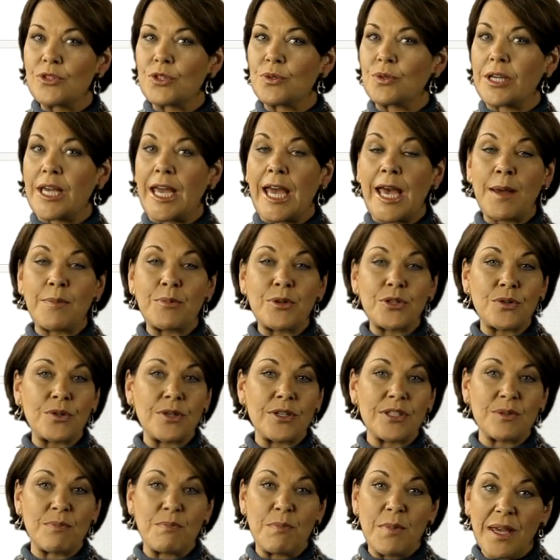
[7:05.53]
to capture
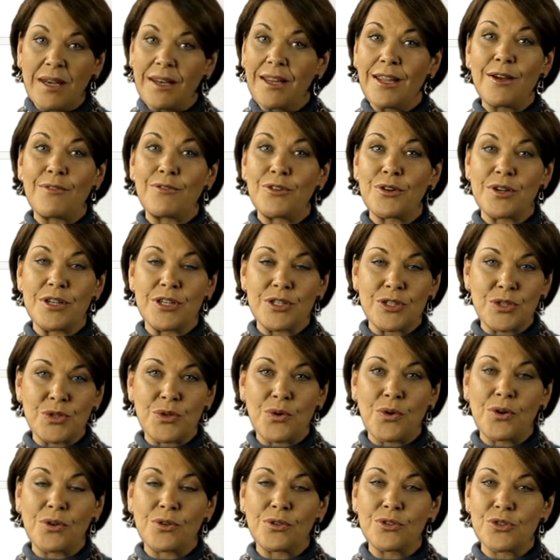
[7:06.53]
as many of your
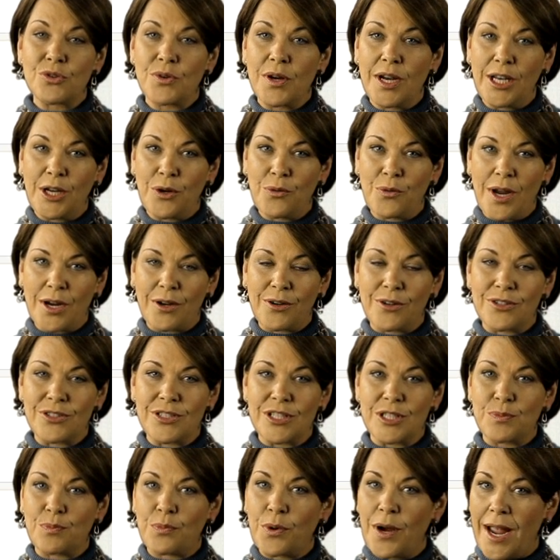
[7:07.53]
historical training
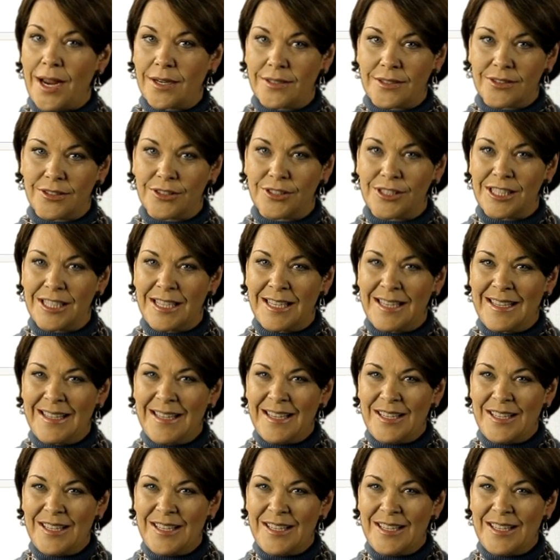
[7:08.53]
records as practical